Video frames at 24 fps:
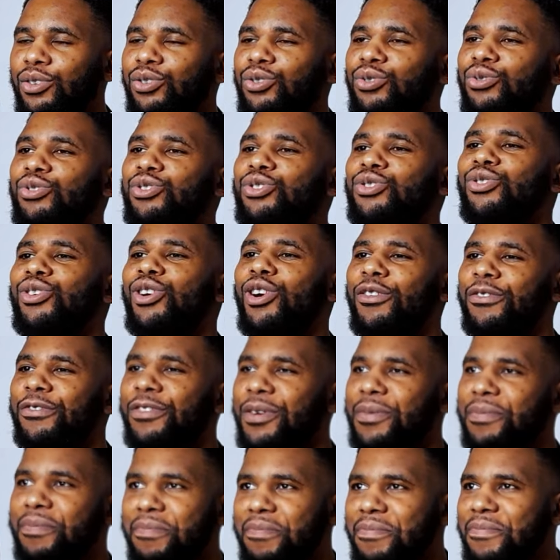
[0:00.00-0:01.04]
Do you love
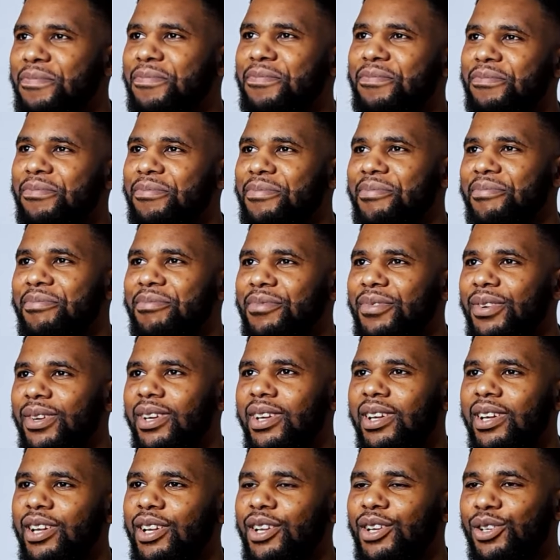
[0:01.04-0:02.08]

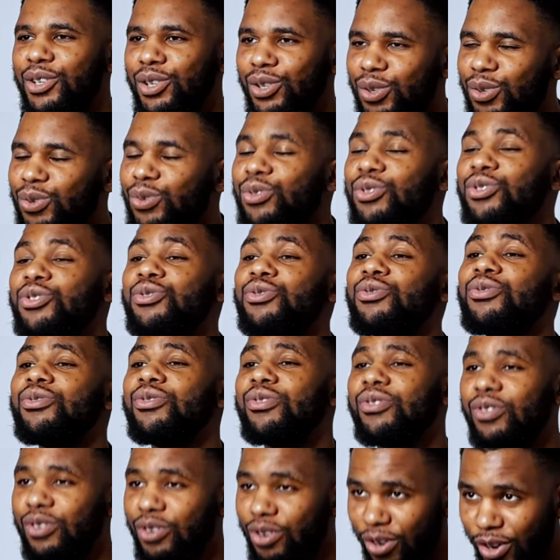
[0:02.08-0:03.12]
Him? Do you
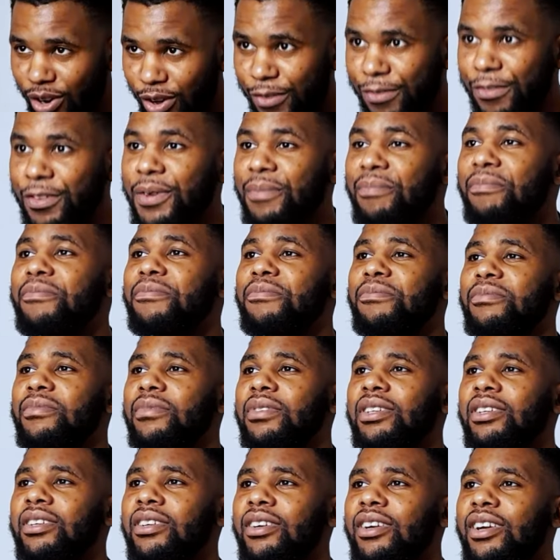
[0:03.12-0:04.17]
love
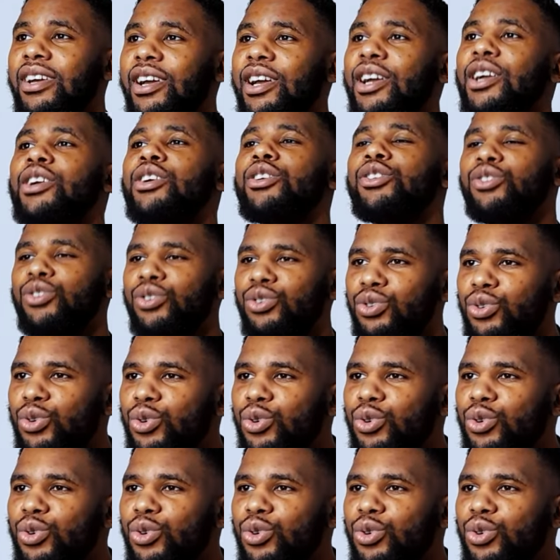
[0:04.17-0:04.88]
Him?